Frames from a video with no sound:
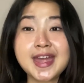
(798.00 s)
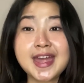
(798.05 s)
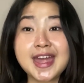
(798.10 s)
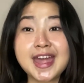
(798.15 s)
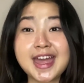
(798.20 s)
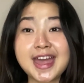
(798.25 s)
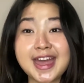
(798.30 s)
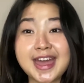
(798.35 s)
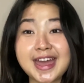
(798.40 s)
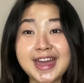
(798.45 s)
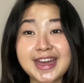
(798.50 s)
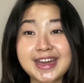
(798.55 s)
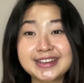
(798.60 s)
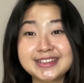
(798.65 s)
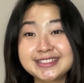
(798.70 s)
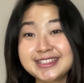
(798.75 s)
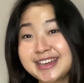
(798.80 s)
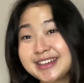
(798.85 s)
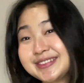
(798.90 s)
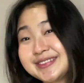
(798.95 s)
And
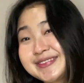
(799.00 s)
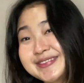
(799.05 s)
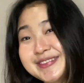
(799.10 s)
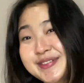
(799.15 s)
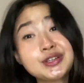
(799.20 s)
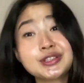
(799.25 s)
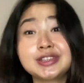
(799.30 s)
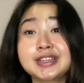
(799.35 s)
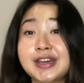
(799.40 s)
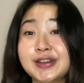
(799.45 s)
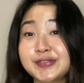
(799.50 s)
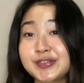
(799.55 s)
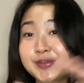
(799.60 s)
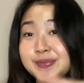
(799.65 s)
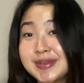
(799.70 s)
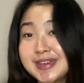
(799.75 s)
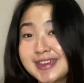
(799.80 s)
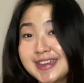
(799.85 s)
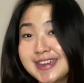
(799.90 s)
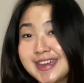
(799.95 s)
yeah, good luck for
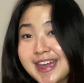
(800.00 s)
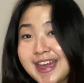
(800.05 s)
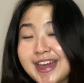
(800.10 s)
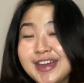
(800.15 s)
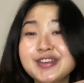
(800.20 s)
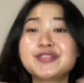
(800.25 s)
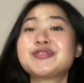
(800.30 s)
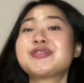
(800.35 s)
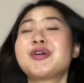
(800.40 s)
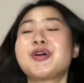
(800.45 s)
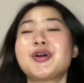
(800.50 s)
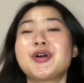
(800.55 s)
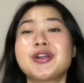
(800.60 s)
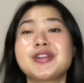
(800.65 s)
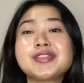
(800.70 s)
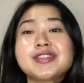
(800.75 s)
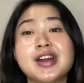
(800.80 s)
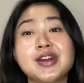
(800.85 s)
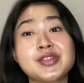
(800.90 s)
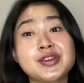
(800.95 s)
me and for
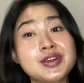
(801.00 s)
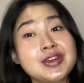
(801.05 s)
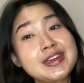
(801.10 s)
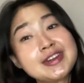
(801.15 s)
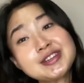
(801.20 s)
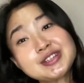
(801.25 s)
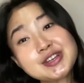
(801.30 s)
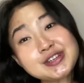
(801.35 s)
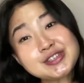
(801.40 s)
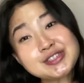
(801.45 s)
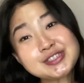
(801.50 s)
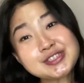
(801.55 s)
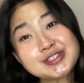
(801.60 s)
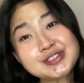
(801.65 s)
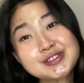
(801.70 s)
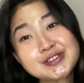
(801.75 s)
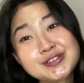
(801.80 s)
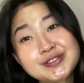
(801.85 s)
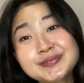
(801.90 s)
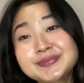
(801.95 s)
the other interns
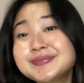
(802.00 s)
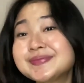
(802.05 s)
too.